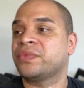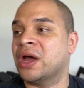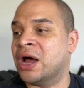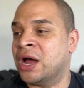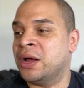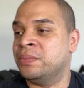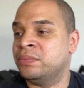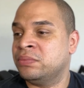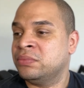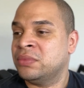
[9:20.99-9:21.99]

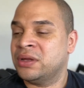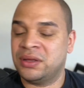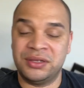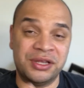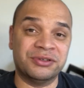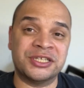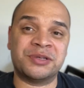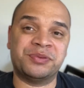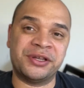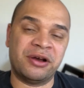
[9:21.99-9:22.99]
you know,
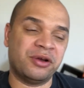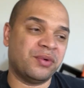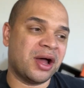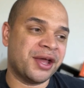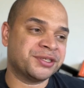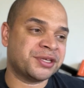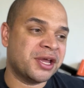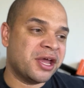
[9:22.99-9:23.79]
disciplinary wise.